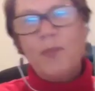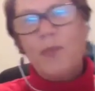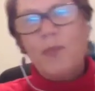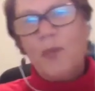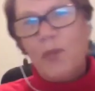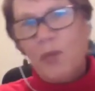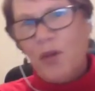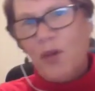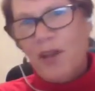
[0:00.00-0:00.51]

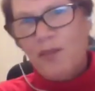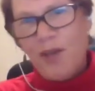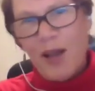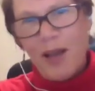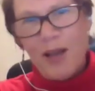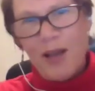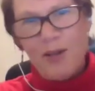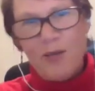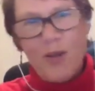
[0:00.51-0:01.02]
we've
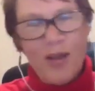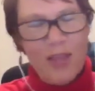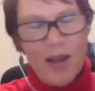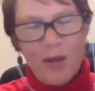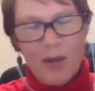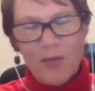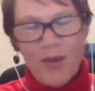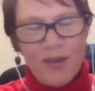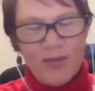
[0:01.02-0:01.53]
had, well,
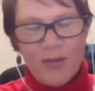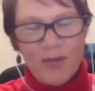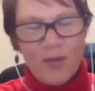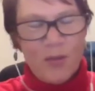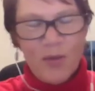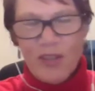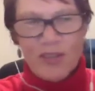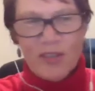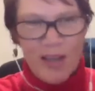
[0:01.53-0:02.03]
that
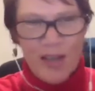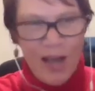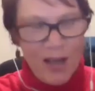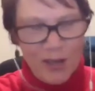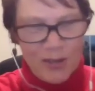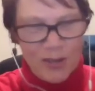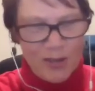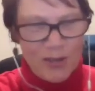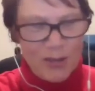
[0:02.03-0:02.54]
we
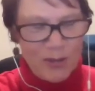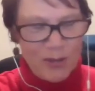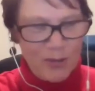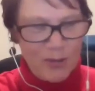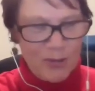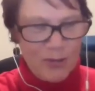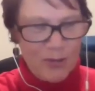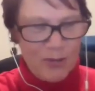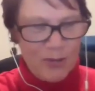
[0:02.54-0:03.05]
started
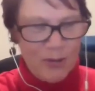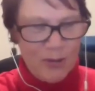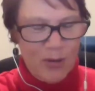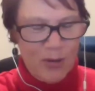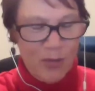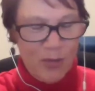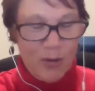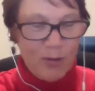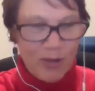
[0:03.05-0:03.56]

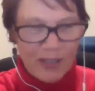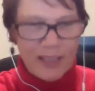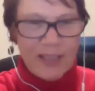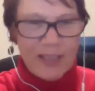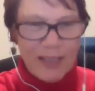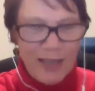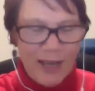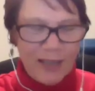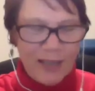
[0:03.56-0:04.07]
to, we really
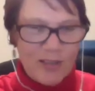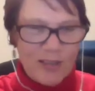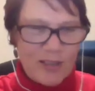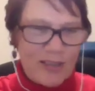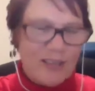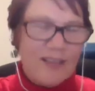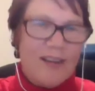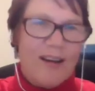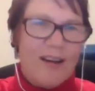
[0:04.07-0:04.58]
connected,
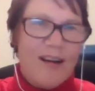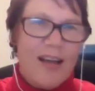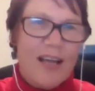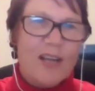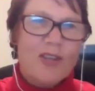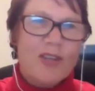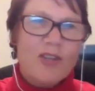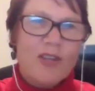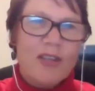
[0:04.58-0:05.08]
and I
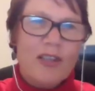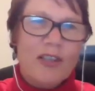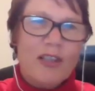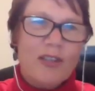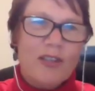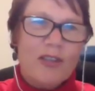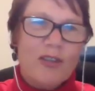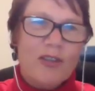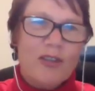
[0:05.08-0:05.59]

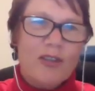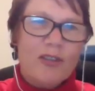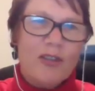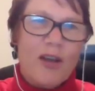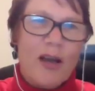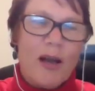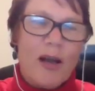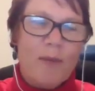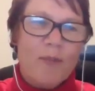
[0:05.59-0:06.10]
actually
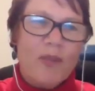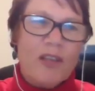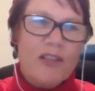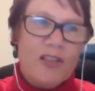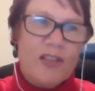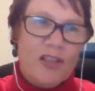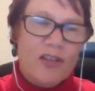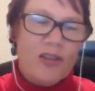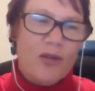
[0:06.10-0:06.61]

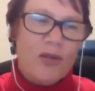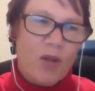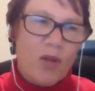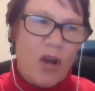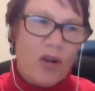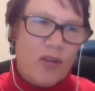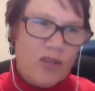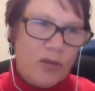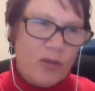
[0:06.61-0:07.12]
continued
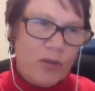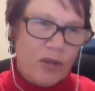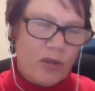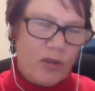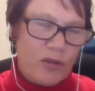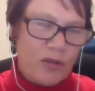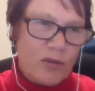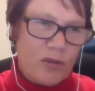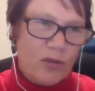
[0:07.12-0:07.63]
coaching in
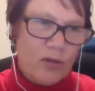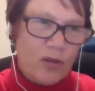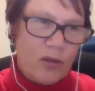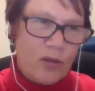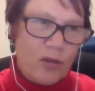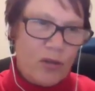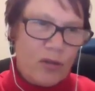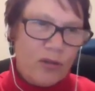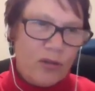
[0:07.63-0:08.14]
the
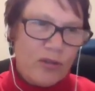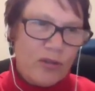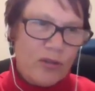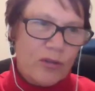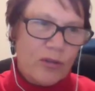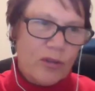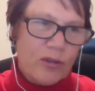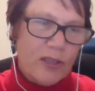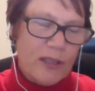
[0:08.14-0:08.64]
girls'
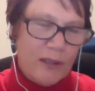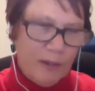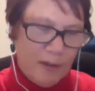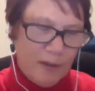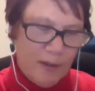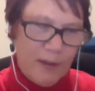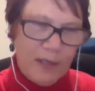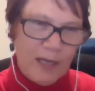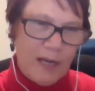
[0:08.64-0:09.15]
school. And
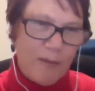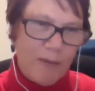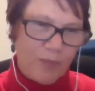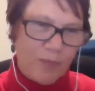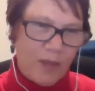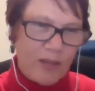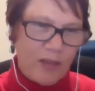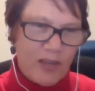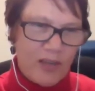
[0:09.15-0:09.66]

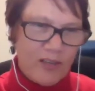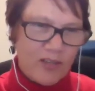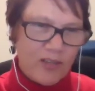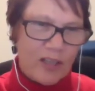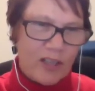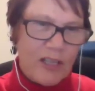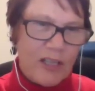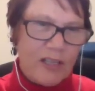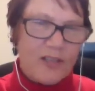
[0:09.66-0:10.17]

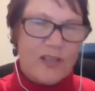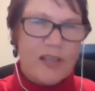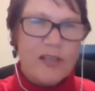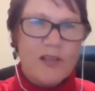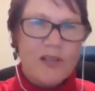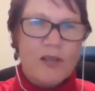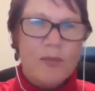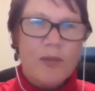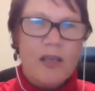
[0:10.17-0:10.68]
eventually he
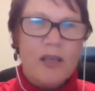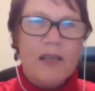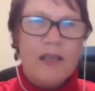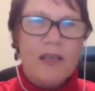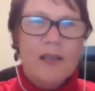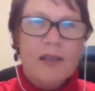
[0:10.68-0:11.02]
said to me,